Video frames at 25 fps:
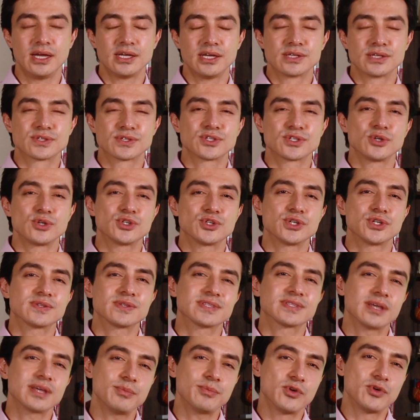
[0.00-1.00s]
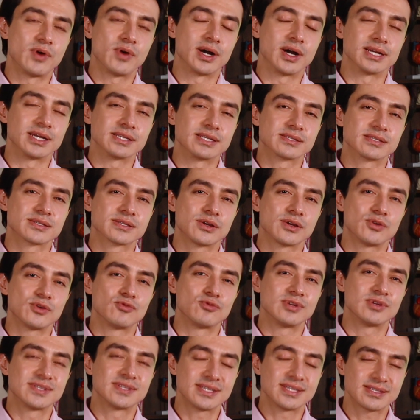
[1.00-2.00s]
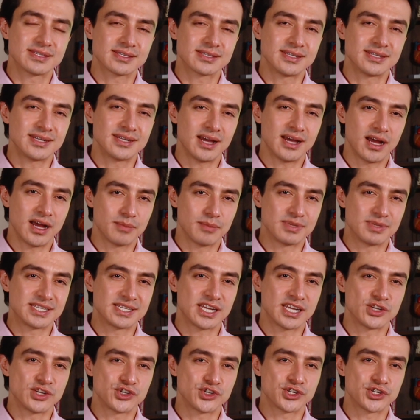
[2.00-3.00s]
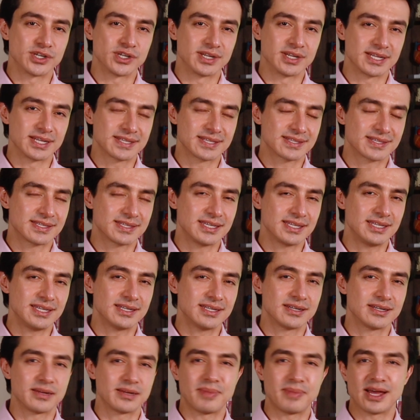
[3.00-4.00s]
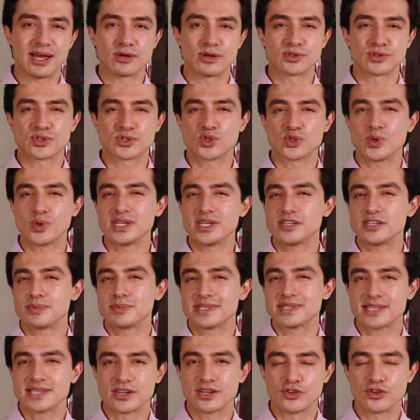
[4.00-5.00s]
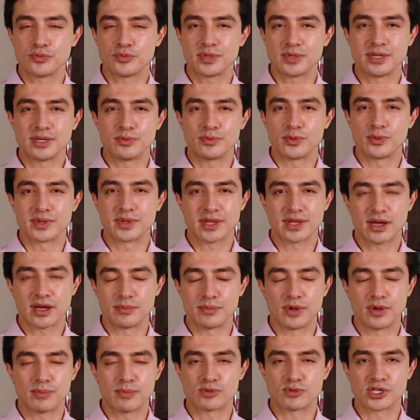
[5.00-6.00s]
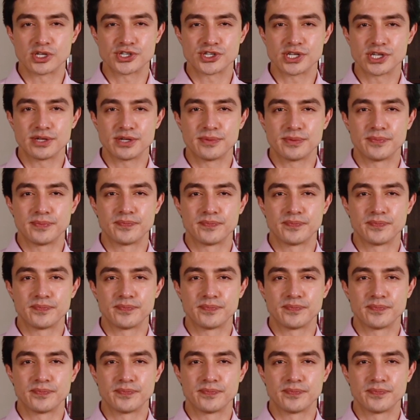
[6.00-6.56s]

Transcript: So to summarize, resistant hypertension is seen in about 20% of people with high blood pressure.